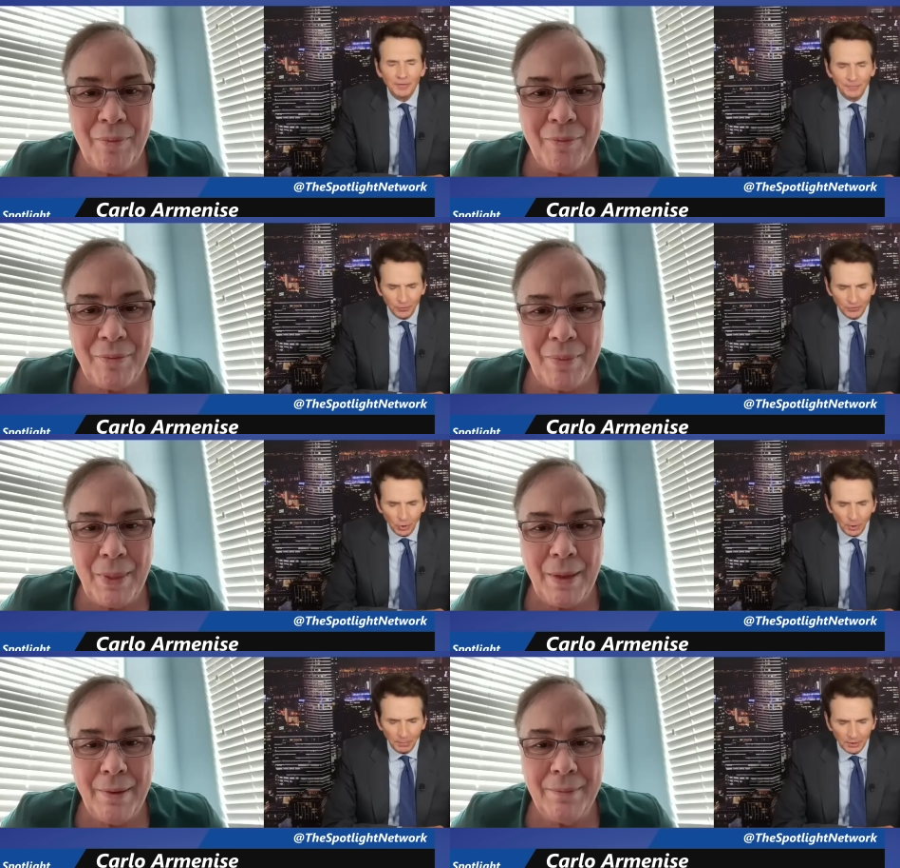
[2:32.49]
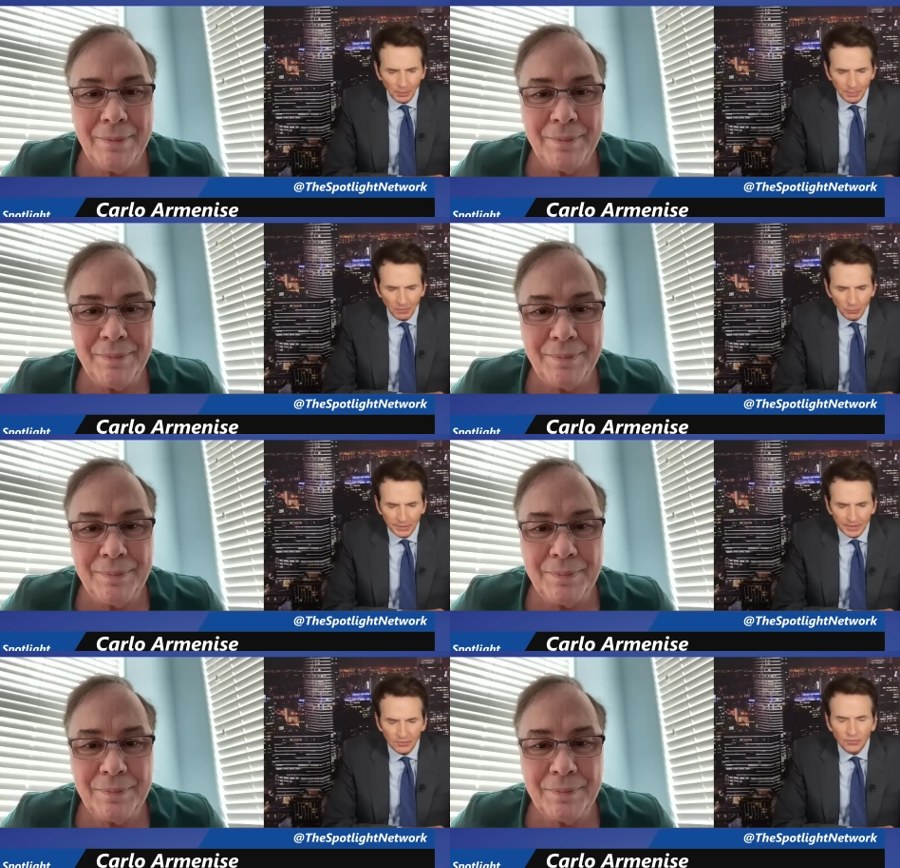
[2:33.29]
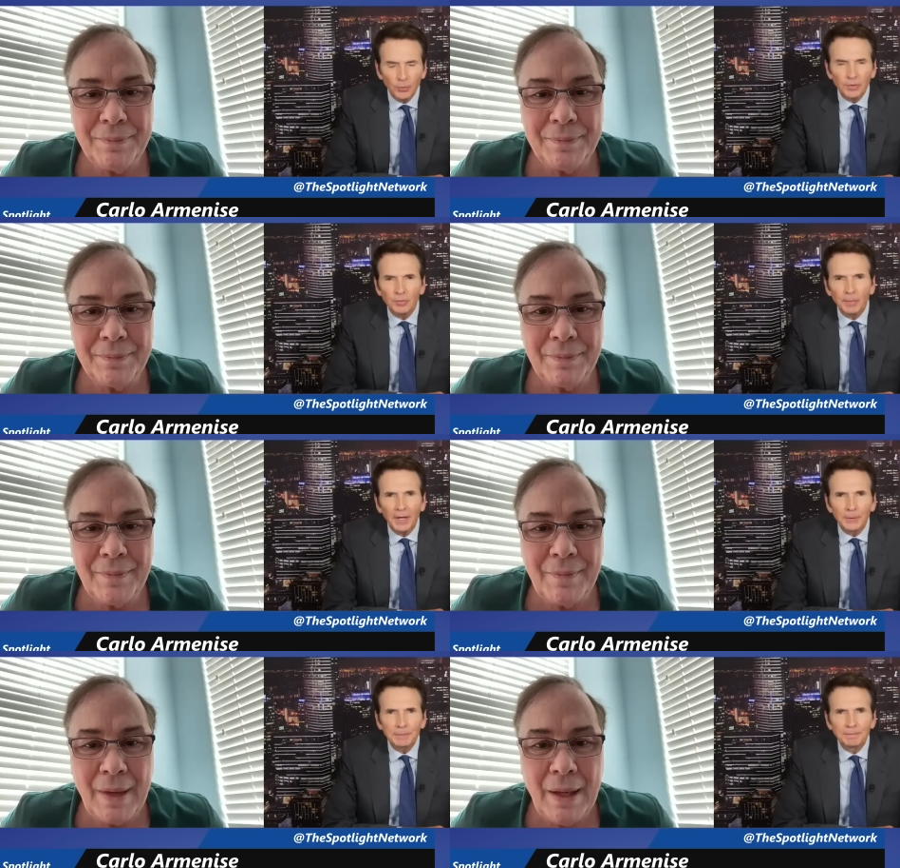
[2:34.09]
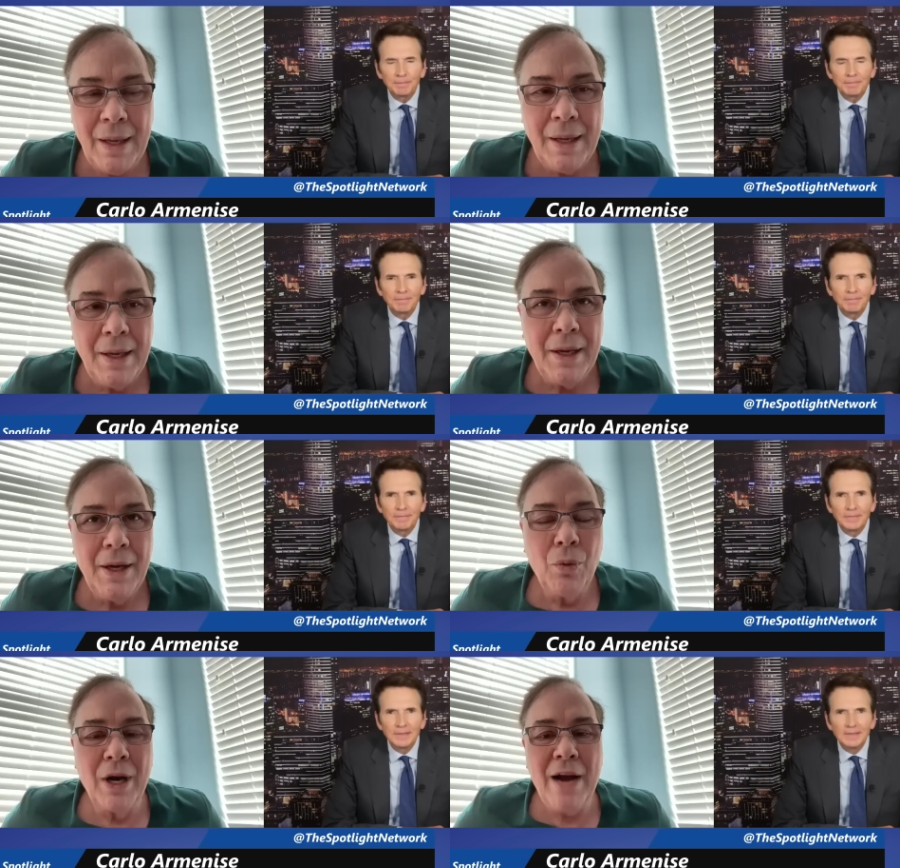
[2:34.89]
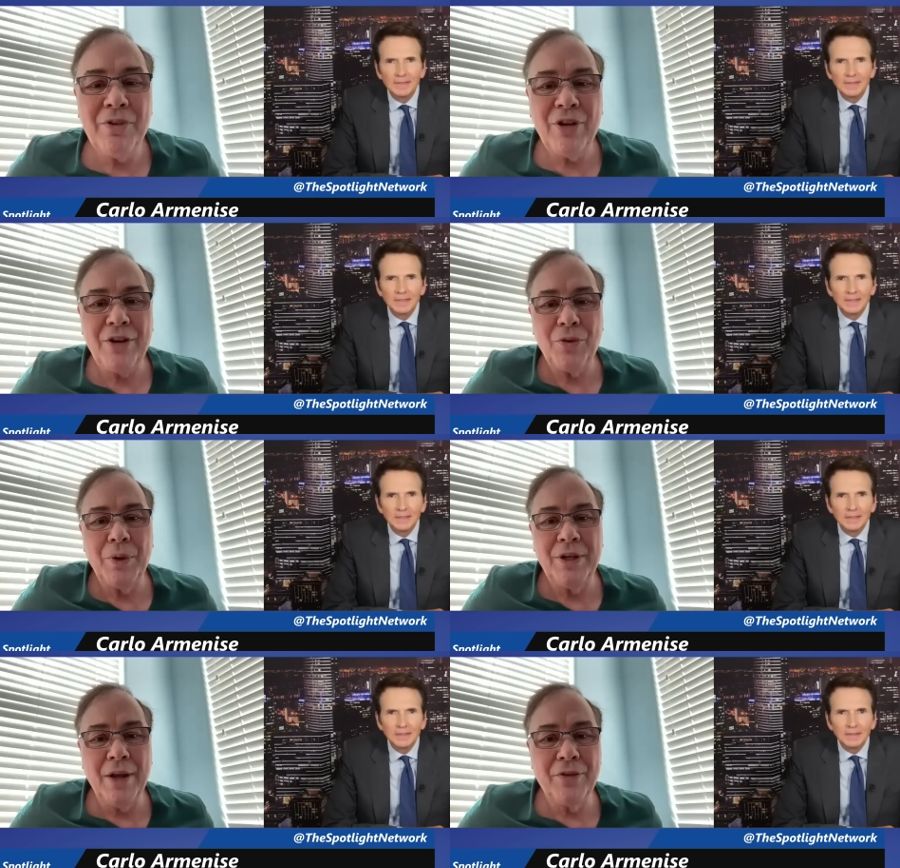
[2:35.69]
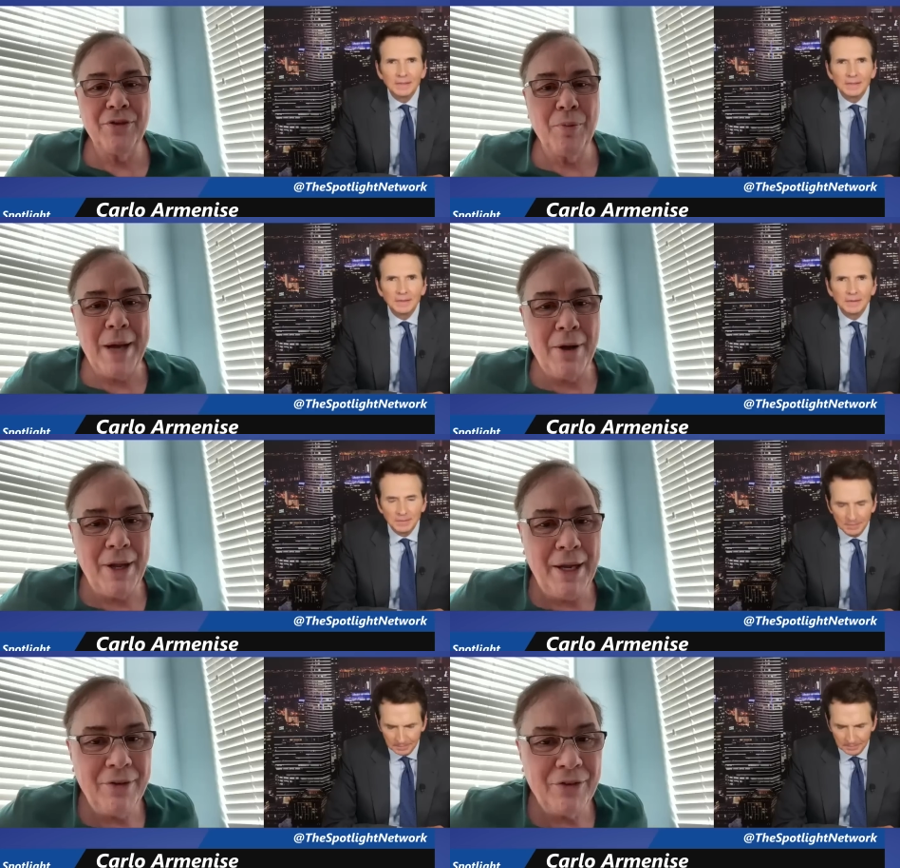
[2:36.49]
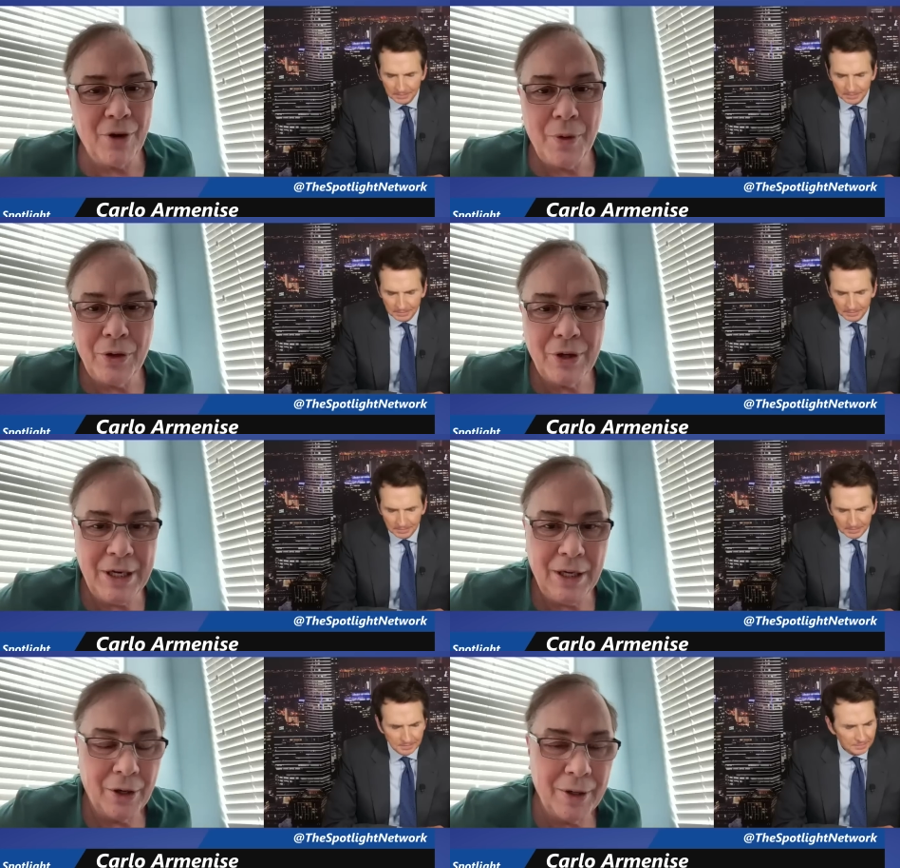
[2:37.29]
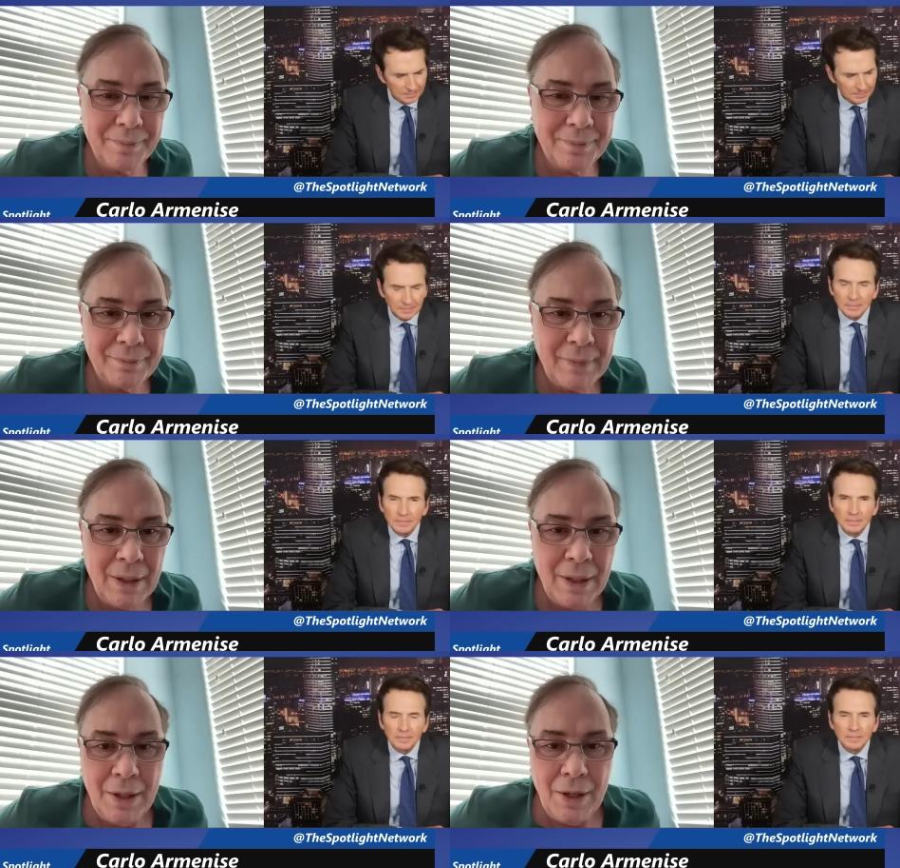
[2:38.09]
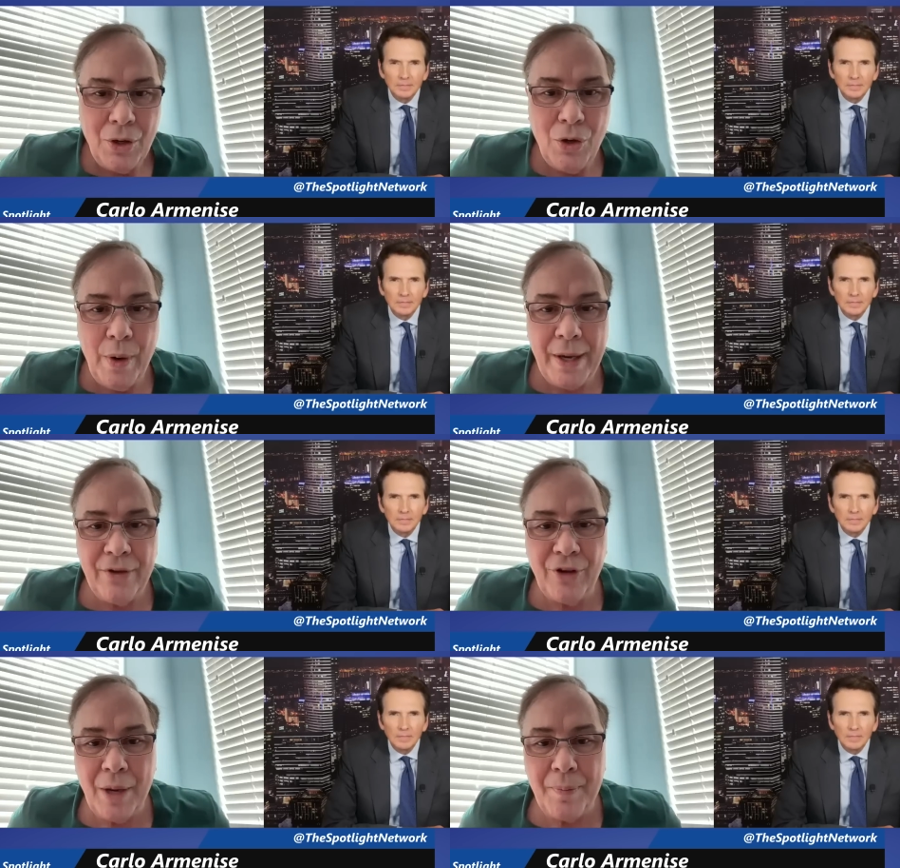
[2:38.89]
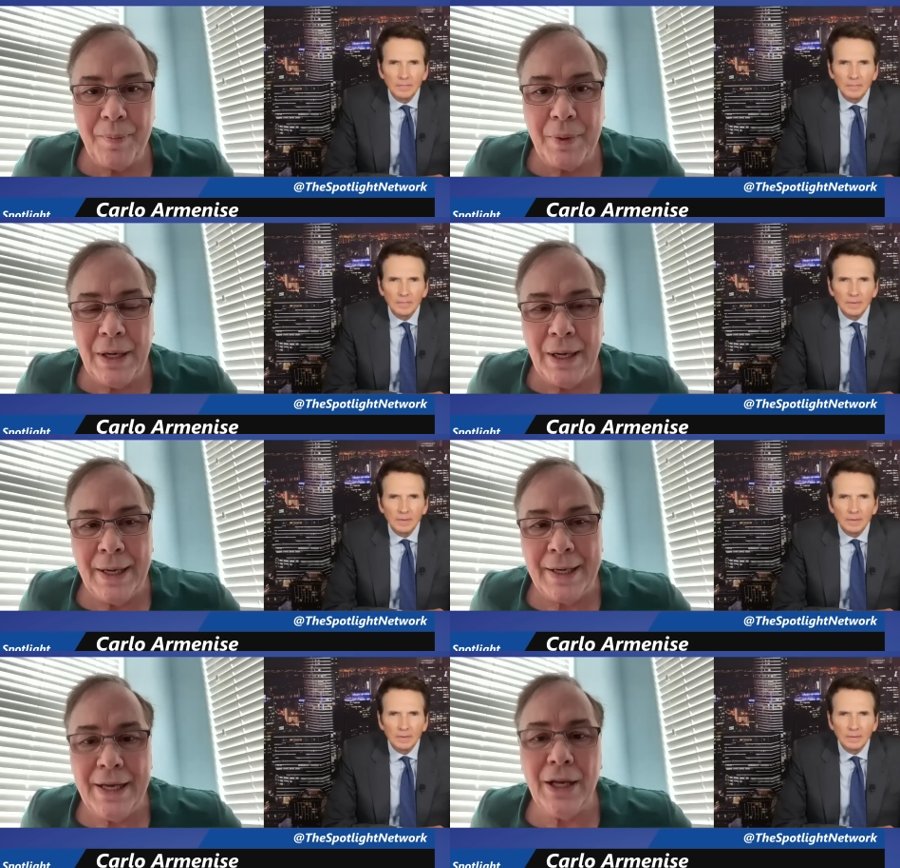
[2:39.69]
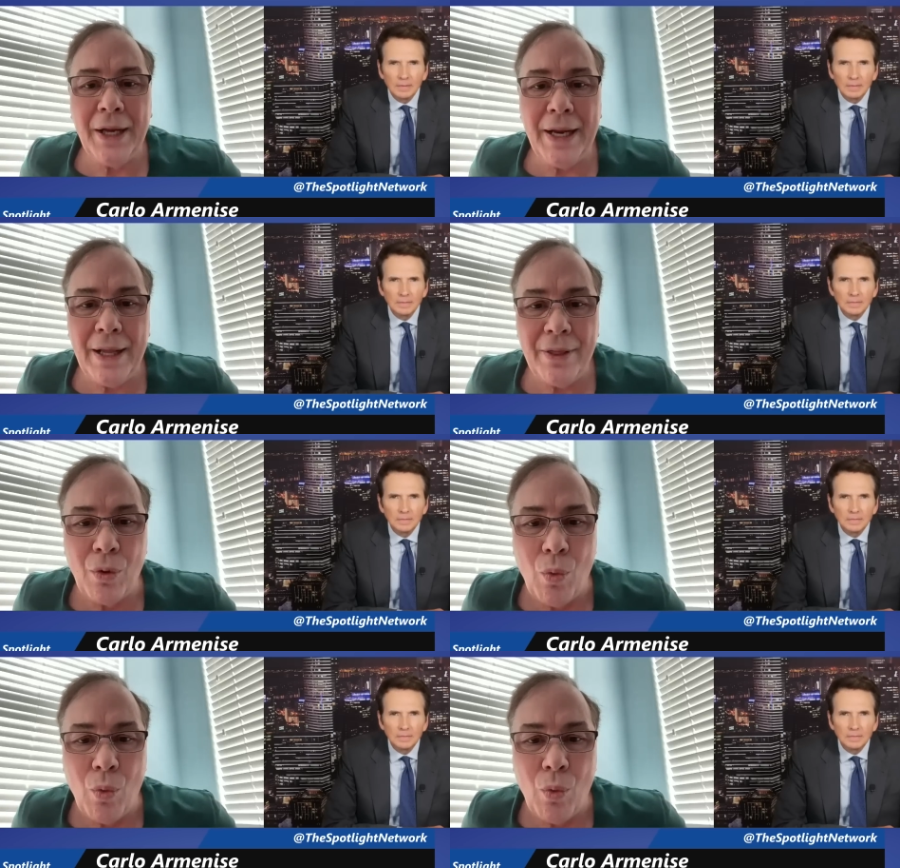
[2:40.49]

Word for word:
Speaker 1: folks at home a little bit of what that story is about.
Speaker 2: Well, Conversation with Death is about a serial killer who ends up killing the